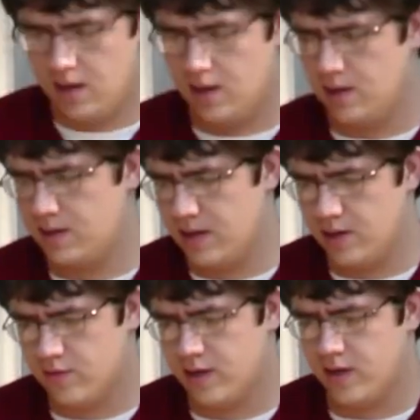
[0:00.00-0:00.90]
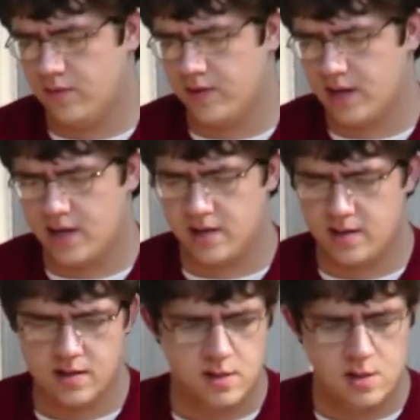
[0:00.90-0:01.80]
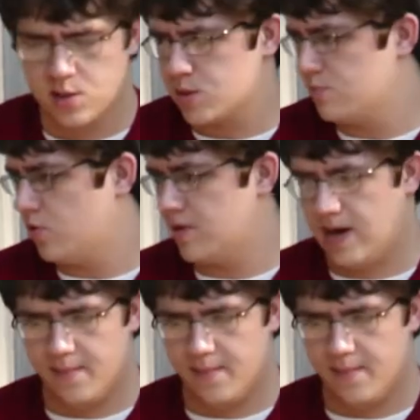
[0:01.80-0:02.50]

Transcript: Now we got some more